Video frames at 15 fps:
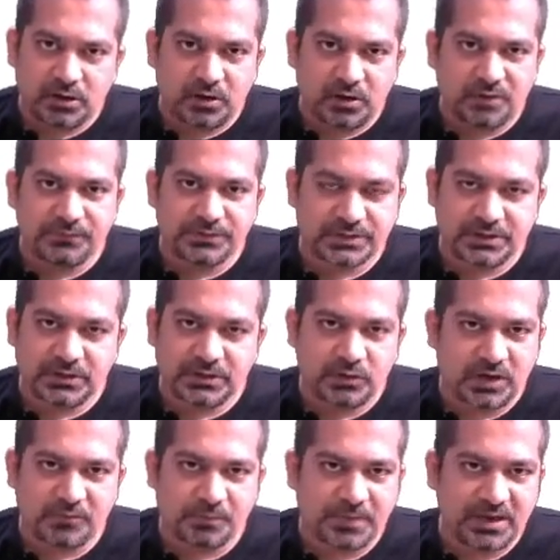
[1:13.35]
obviously you'll
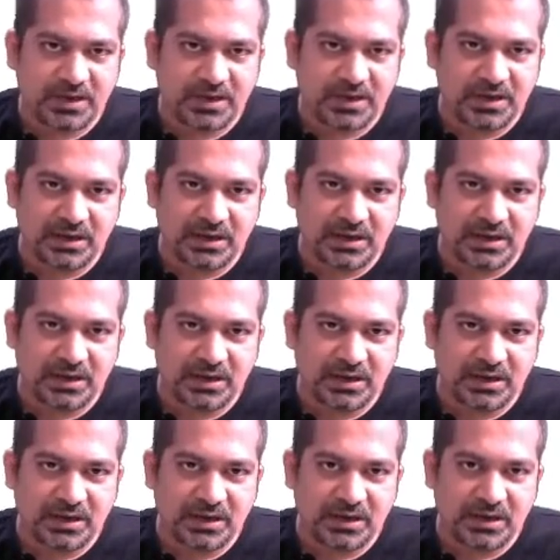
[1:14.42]
have to pay less money
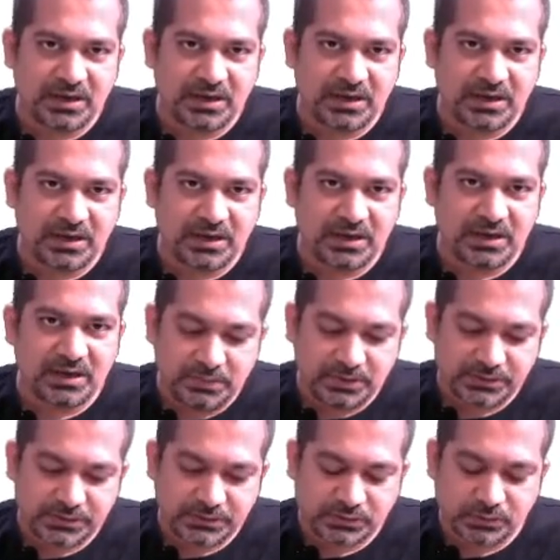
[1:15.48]
on a monthly basis.